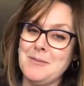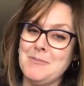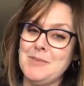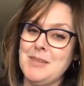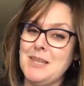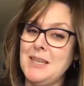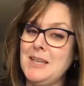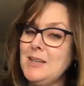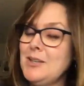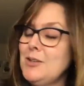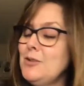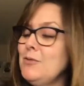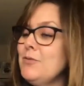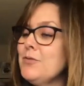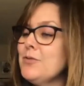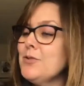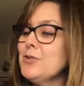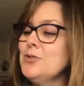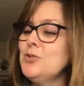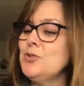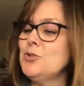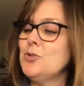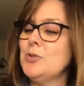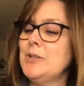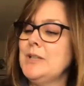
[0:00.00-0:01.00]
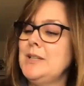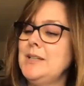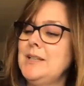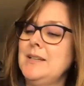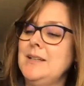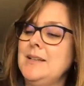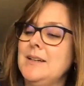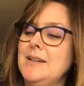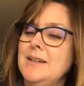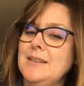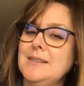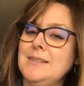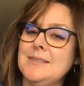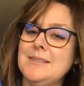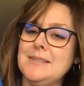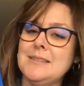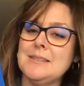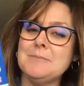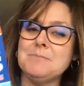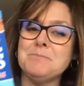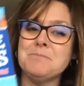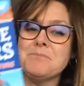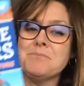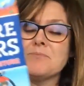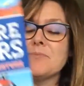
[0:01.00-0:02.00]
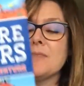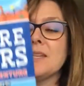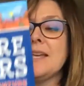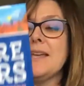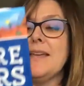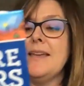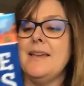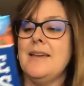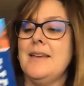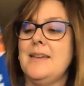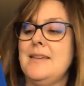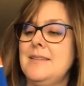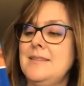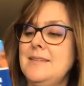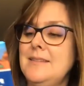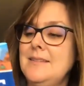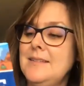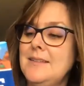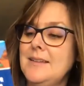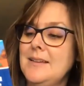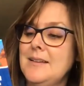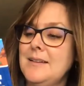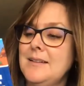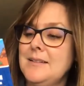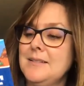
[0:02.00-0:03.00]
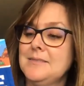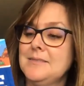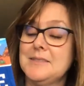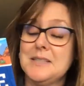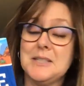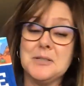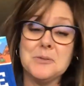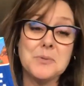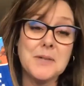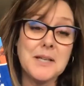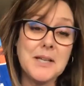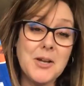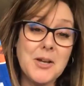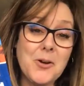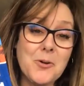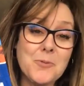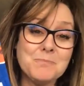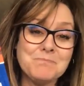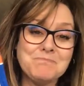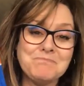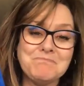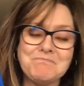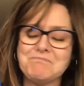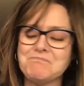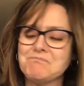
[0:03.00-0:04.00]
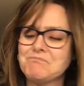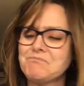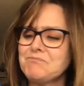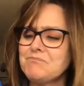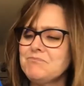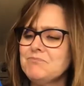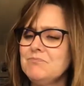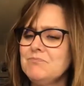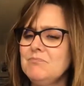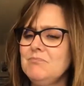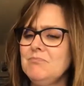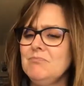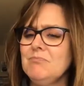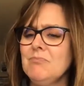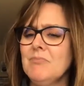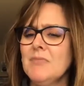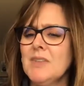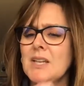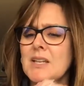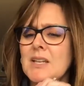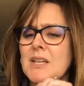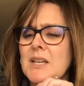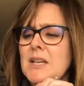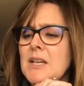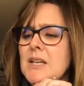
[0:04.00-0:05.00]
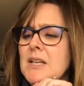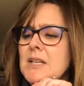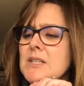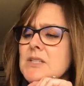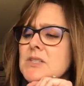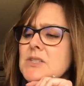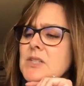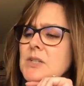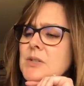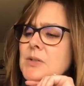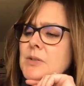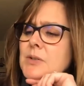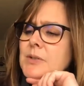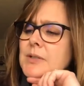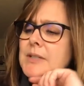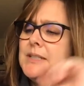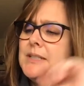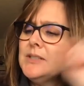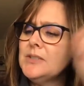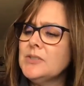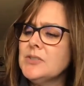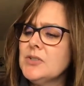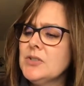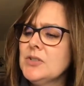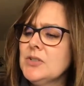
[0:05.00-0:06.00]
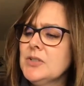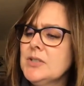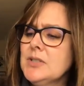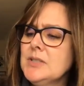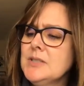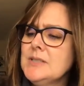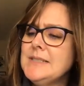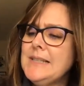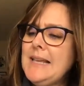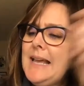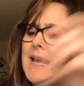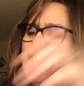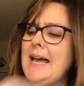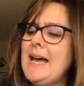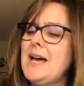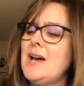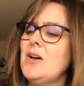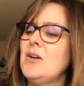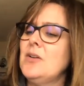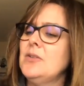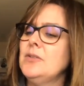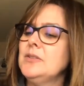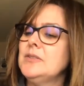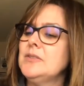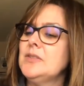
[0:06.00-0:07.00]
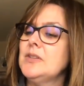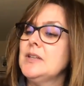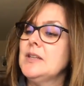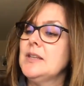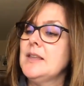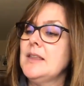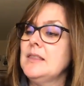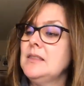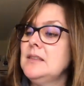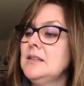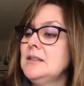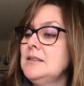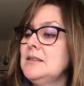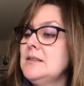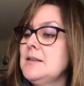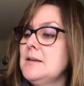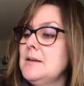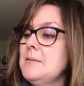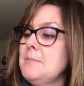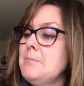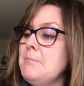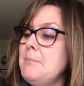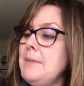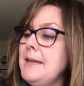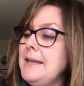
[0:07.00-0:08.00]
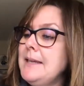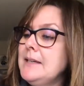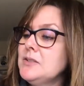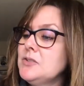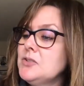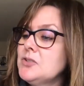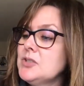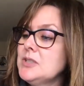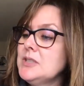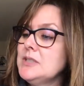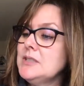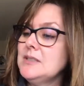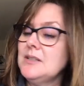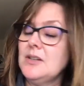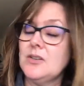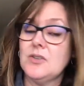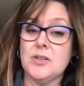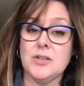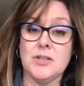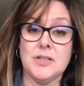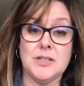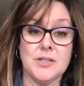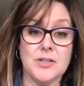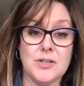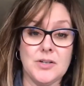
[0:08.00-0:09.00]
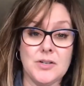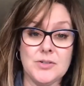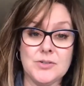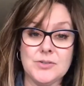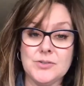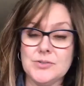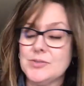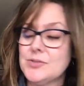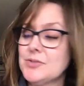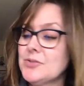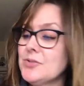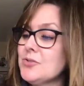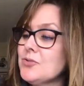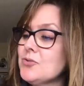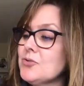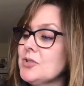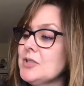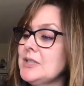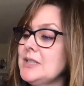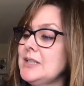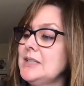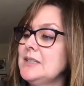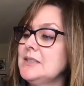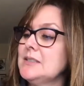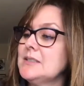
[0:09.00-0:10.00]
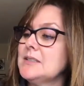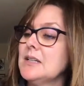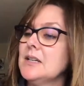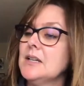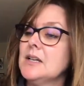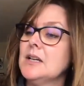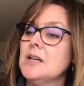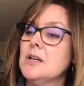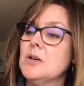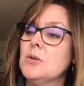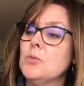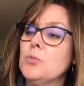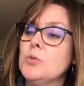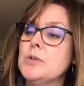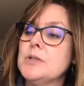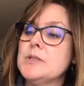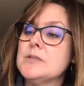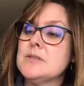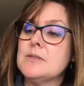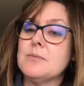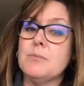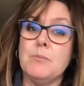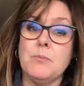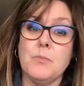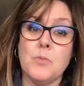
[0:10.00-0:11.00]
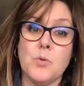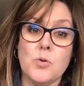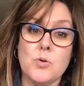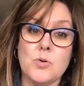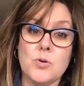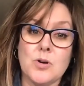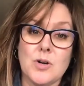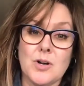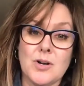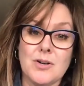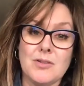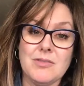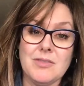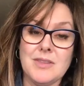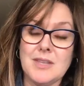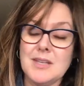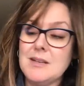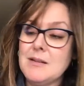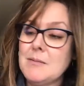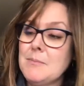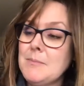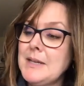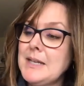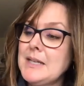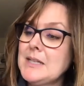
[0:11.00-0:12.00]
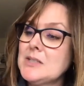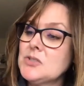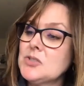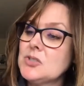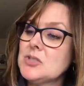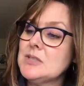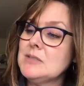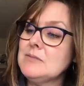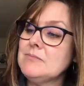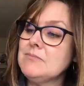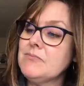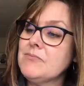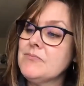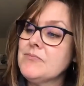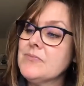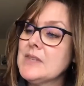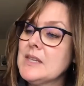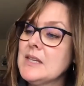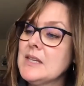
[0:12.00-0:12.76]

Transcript: thank you for joining us, and here we go. So it turns out that the mansion on O Street was more than a mansion.